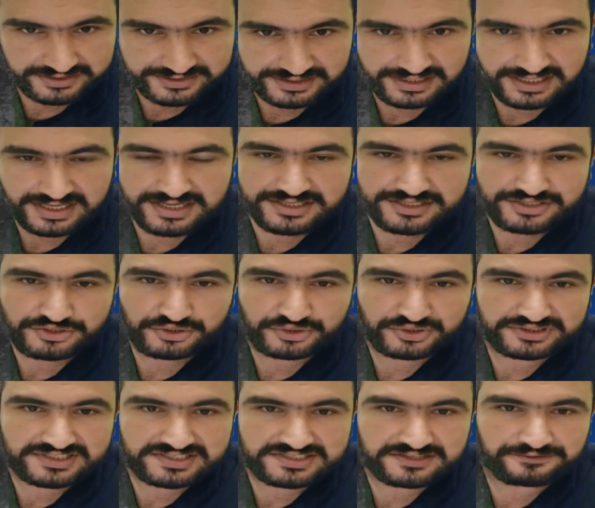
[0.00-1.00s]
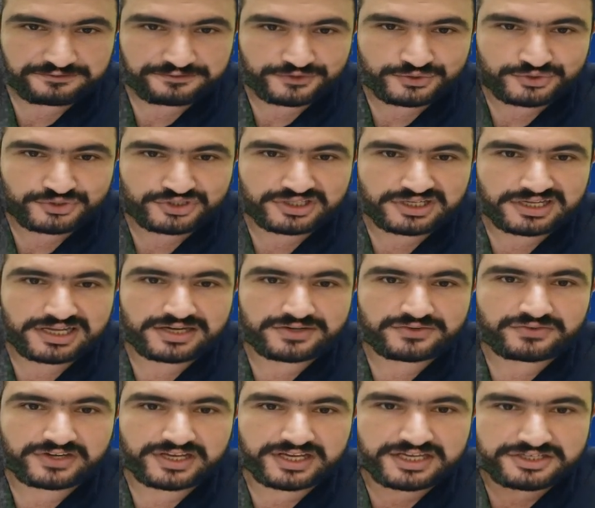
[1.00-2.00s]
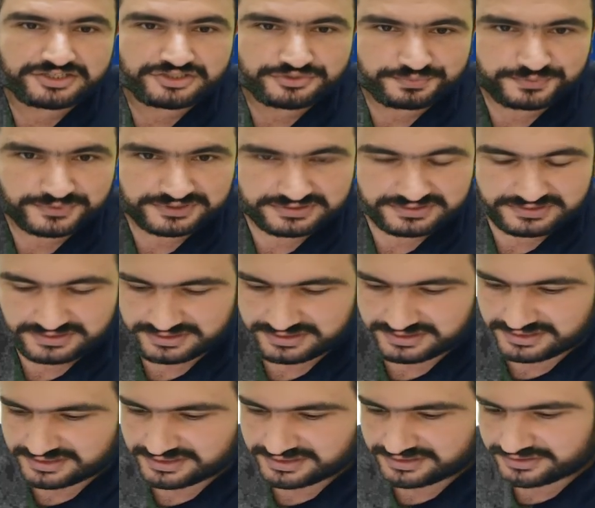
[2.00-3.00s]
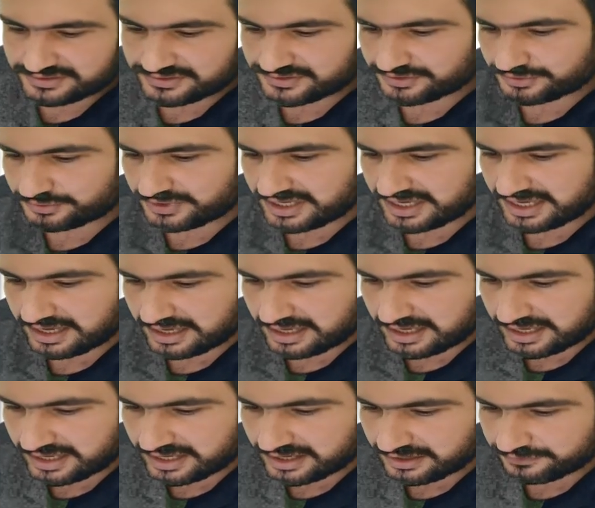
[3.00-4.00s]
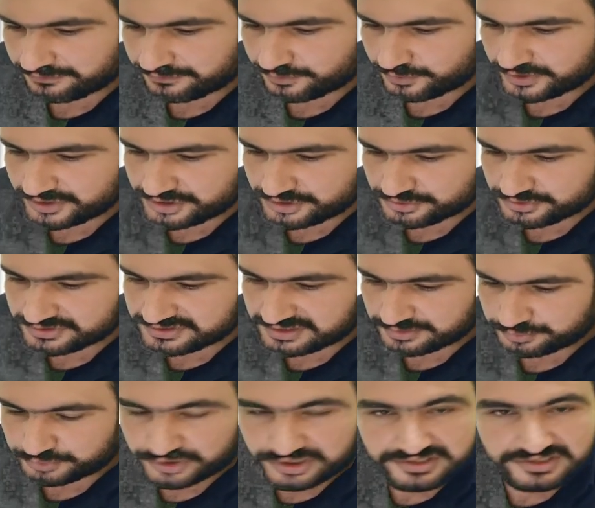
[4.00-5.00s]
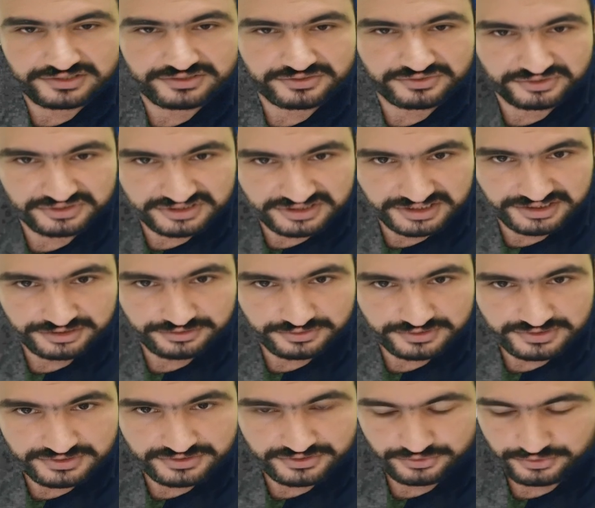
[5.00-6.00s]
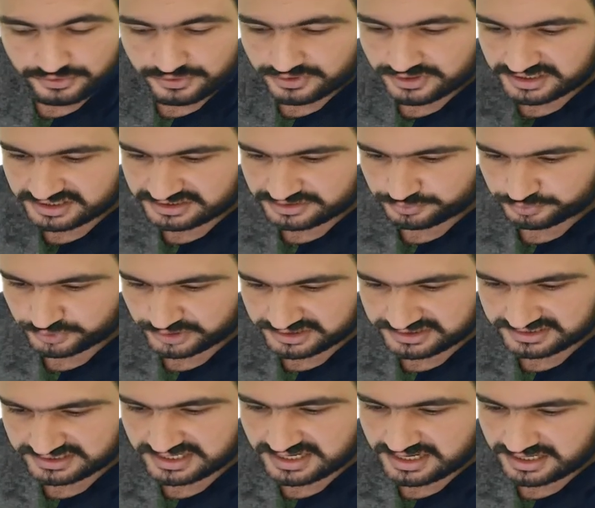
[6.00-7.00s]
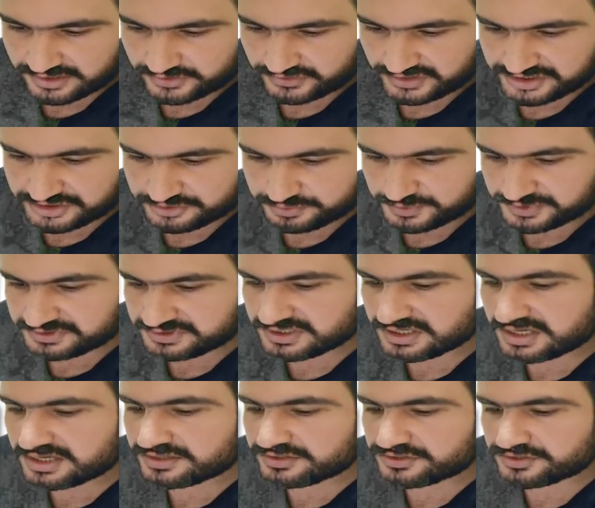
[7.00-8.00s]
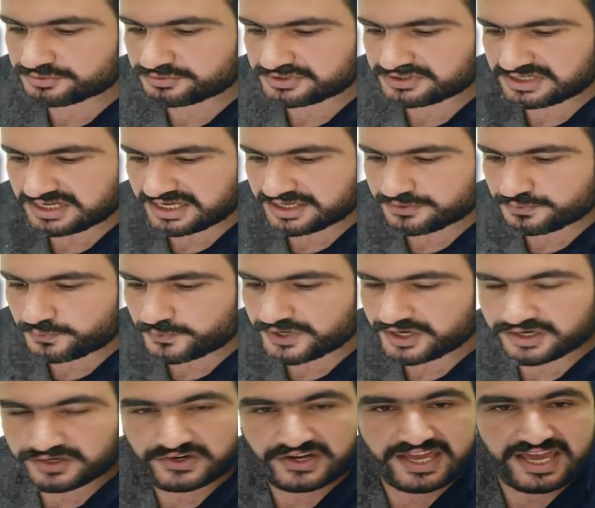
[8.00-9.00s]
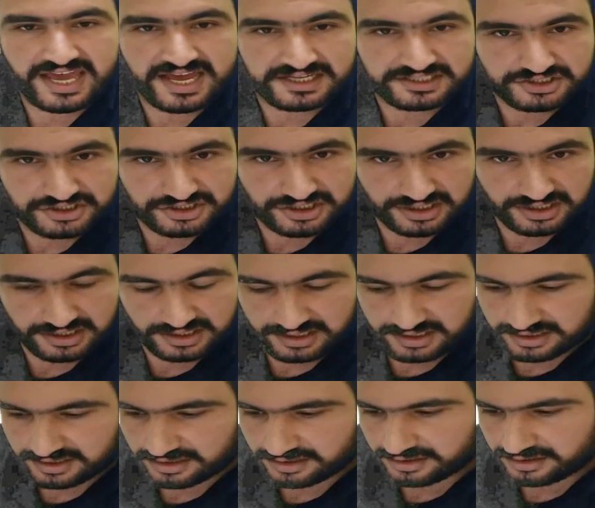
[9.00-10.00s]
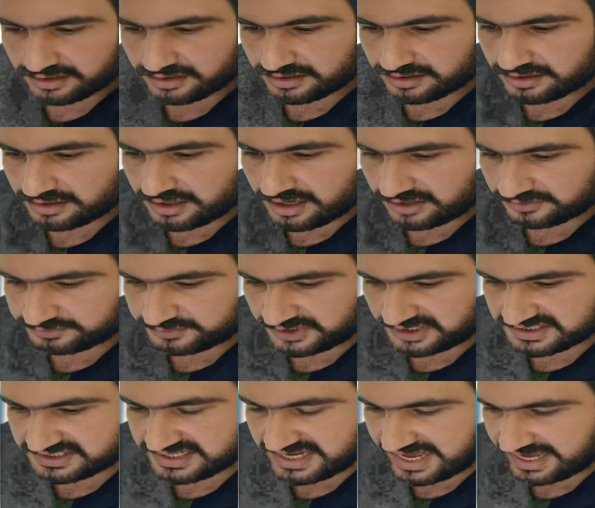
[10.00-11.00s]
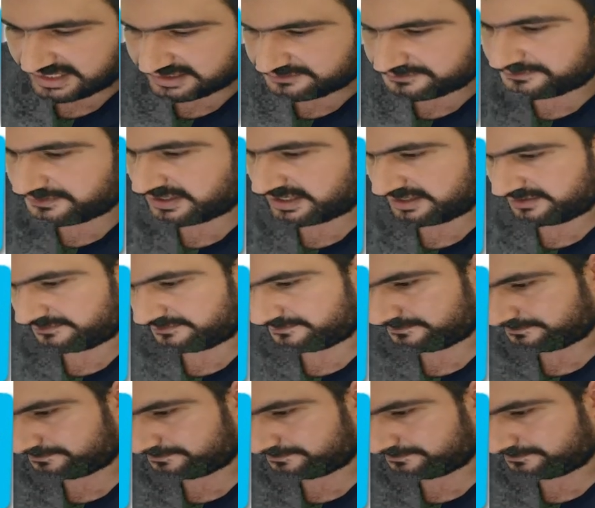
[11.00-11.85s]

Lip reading: here, so it is a future arrangement. So here we use the present continuous to express arrangement. So we say we are catching a bus at 5.